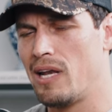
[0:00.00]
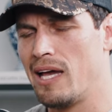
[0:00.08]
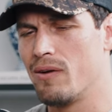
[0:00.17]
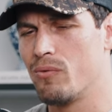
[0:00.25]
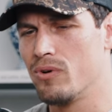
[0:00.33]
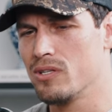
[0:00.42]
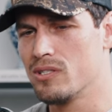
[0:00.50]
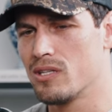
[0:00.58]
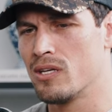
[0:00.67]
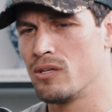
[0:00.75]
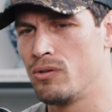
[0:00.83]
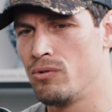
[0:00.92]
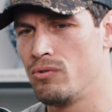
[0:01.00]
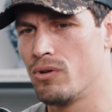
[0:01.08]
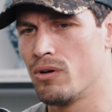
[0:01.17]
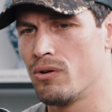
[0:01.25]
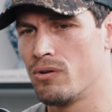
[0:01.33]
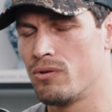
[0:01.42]
Like, what is it that you
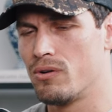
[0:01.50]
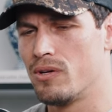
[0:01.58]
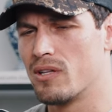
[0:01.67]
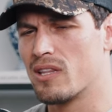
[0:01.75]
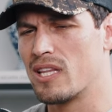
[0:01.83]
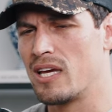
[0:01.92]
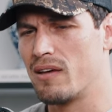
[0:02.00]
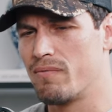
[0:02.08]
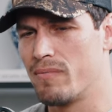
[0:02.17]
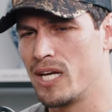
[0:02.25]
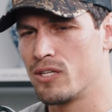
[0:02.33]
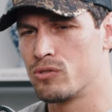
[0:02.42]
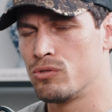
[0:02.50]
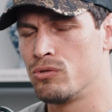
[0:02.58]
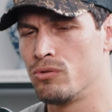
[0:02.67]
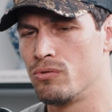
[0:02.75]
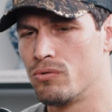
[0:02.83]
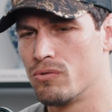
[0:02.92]
know that makes
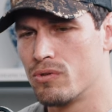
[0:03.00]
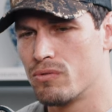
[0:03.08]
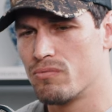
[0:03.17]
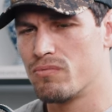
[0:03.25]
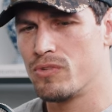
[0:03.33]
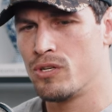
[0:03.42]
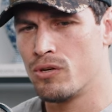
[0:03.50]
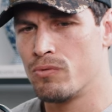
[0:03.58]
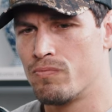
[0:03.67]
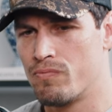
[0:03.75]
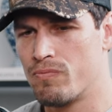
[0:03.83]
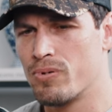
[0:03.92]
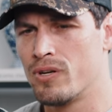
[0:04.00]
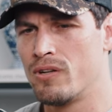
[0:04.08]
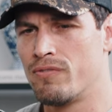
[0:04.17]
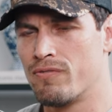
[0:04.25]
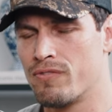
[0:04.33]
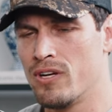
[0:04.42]
you, you know,
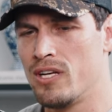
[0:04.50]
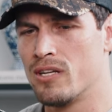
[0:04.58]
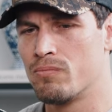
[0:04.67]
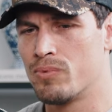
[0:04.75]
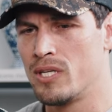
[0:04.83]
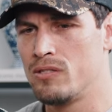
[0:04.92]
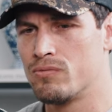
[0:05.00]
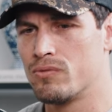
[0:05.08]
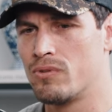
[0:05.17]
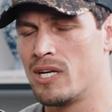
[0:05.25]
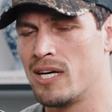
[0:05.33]
pretty free and peaceful?